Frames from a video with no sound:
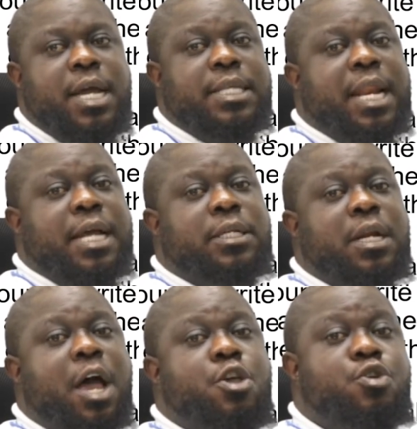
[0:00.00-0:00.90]

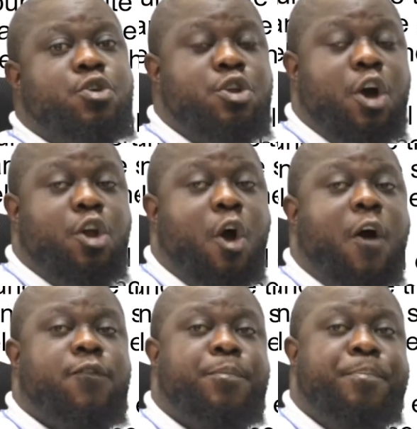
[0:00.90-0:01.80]
International Union
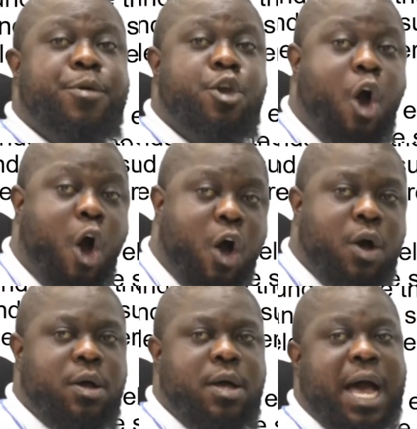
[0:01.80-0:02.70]
of
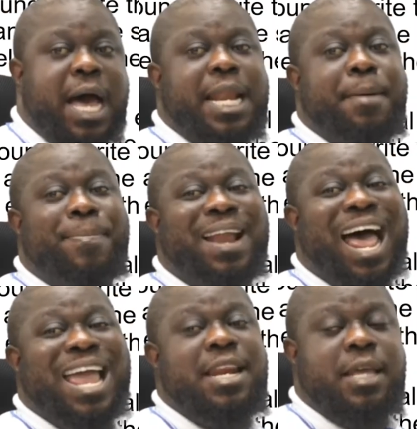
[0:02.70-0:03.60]
Pure and
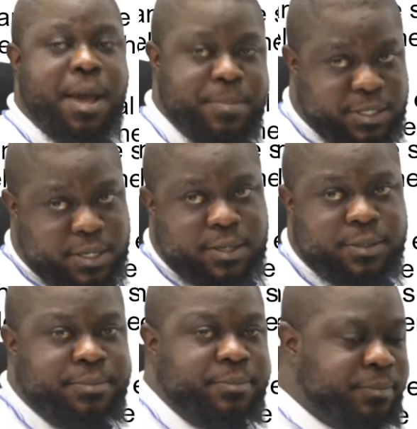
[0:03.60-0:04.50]
Applied Chemistry.
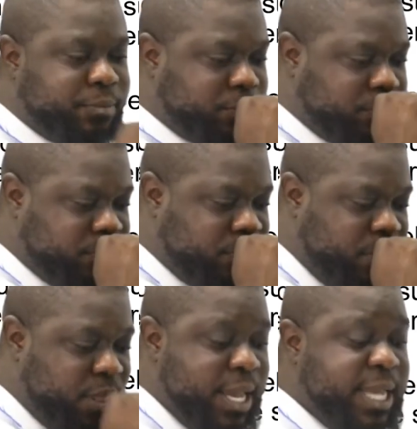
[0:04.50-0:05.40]

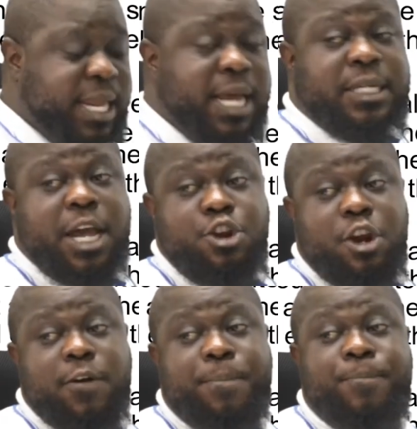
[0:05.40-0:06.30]
International
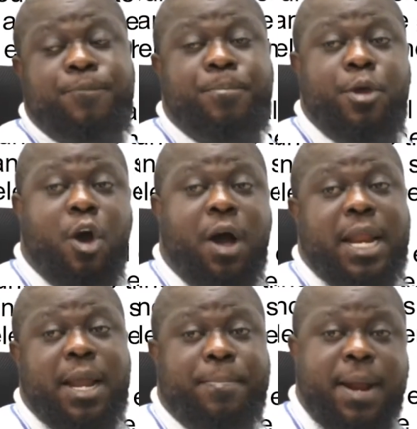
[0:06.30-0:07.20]
Union of pure
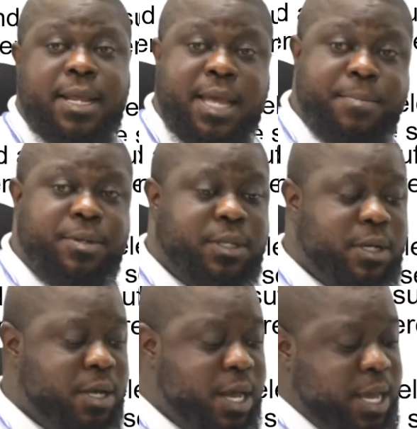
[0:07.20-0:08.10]
and applied
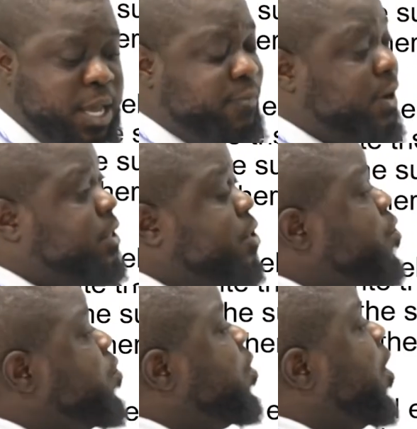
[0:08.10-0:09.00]
chemistry, gave us the
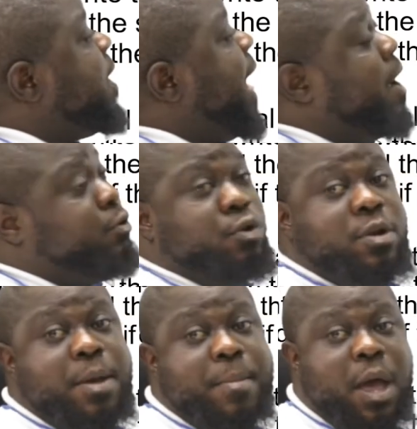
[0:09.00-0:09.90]
rule on how to
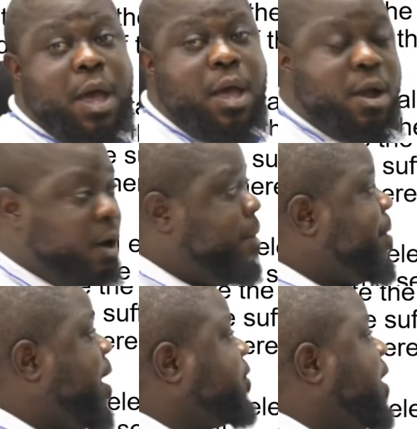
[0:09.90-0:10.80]
name uh,
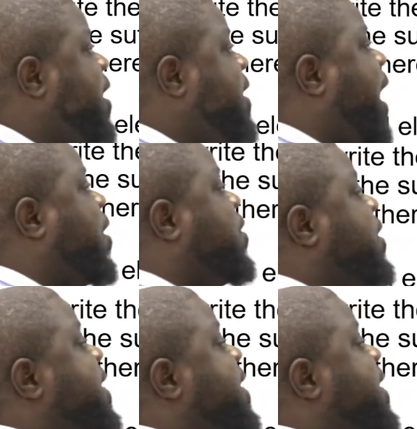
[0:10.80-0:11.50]
compounds. Now,